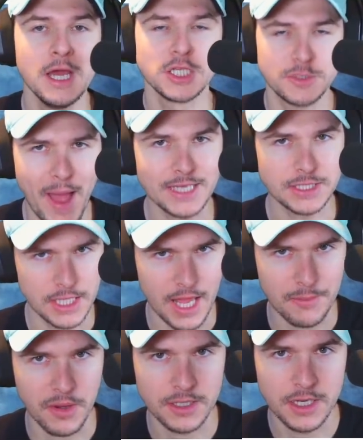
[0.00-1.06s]
smash the
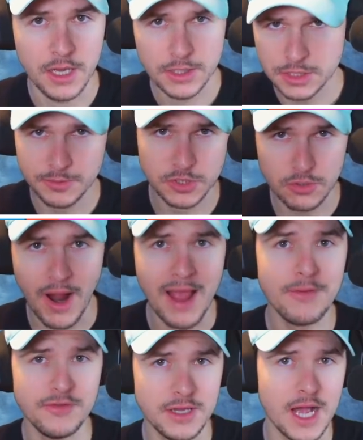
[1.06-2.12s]
like button, subscribe
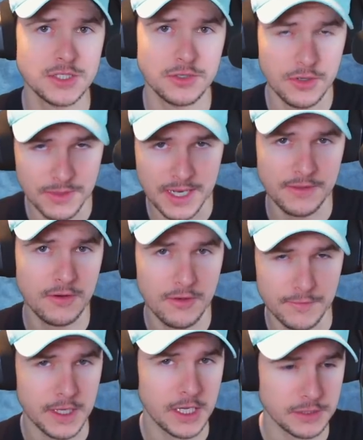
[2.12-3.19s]
if you guys are new, and hit the
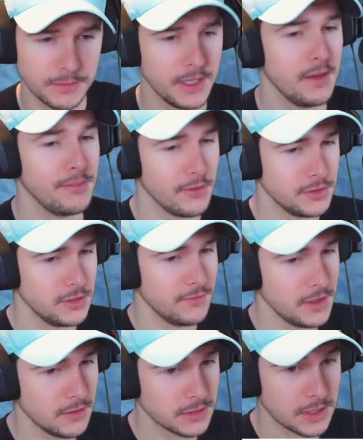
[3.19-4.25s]
notification bell. I upload two
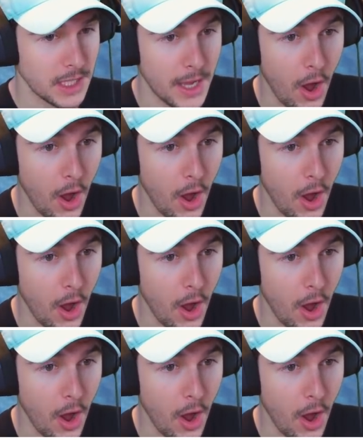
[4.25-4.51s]
videos a day.